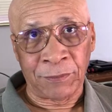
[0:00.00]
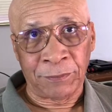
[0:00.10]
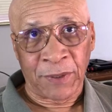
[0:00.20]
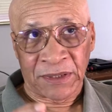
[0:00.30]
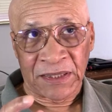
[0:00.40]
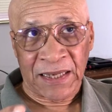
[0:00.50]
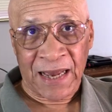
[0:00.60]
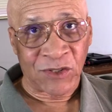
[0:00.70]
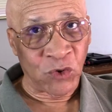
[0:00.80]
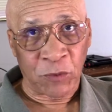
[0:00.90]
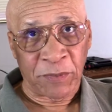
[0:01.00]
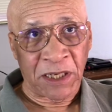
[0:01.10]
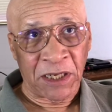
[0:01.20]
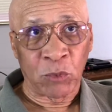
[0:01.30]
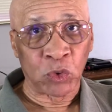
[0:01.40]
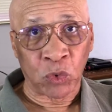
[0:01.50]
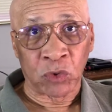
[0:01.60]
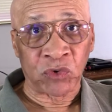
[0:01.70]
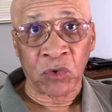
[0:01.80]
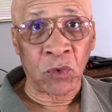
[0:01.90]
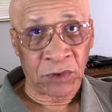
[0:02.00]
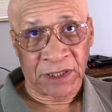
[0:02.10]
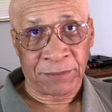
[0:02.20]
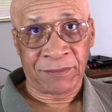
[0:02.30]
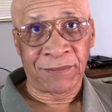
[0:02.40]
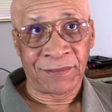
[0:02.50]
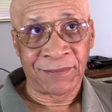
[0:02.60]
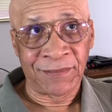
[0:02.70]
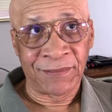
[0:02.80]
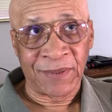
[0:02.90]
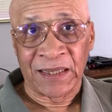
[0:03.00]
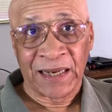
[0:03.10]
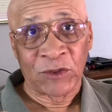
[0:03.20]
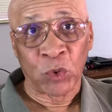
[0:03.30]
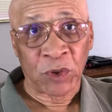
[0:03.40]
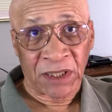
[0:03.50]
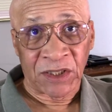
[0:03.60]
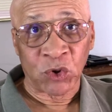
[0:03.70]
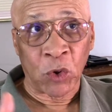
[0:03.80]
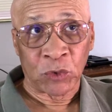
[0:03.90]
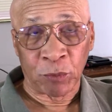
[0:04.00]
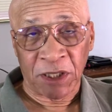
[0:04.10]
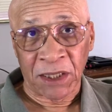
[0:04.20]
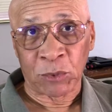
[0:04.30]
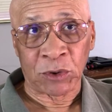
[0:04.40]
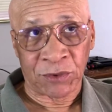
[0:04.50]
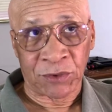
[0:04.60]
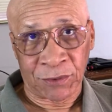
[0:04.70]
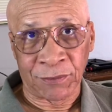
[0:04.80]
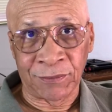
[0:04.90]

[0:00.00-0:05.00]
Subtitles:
But he has not been able to control them, and I don't think he's going to be able to.